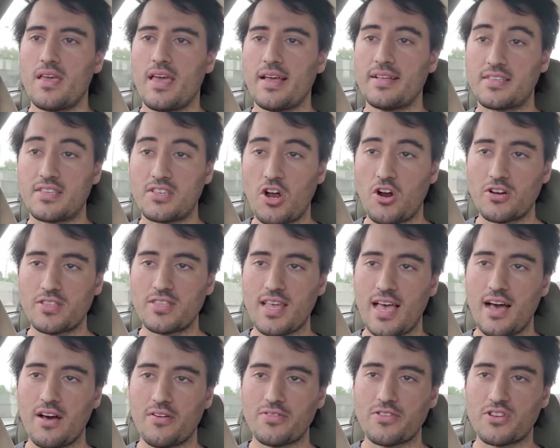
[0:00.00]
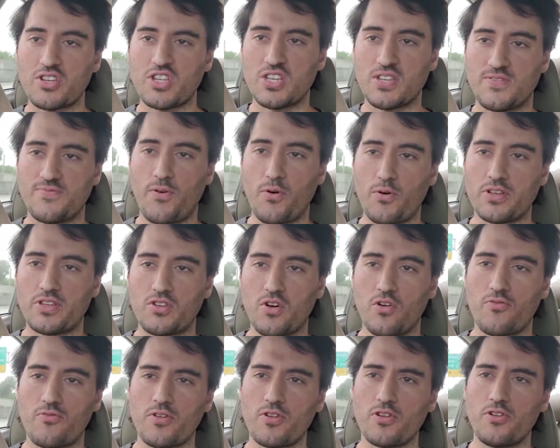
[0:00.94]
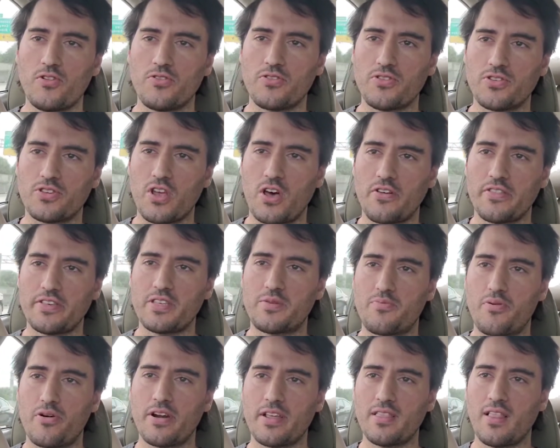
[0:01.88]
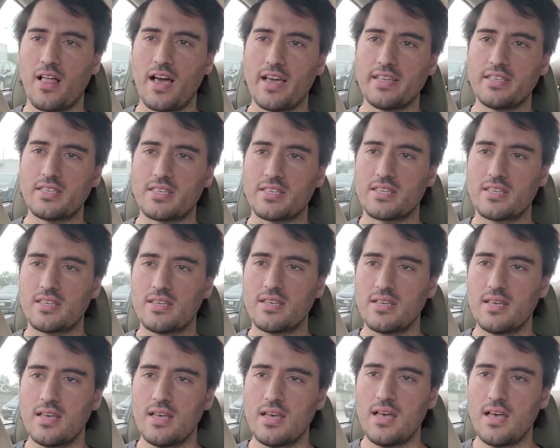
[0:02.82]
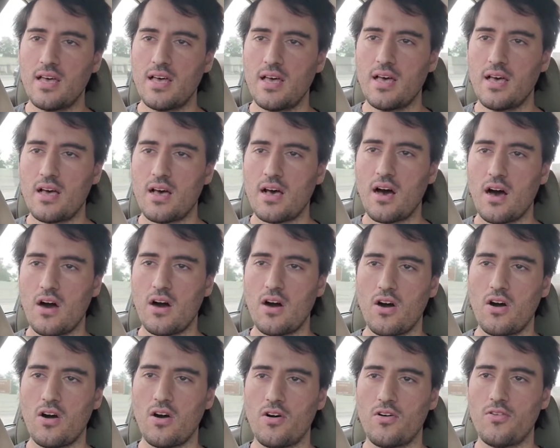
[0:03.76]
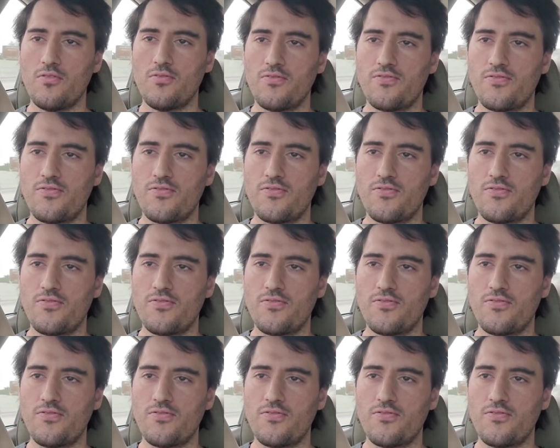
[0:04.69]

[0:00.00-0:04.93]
It starts out, there's this voiceover, you know, there's all these pretty lights of,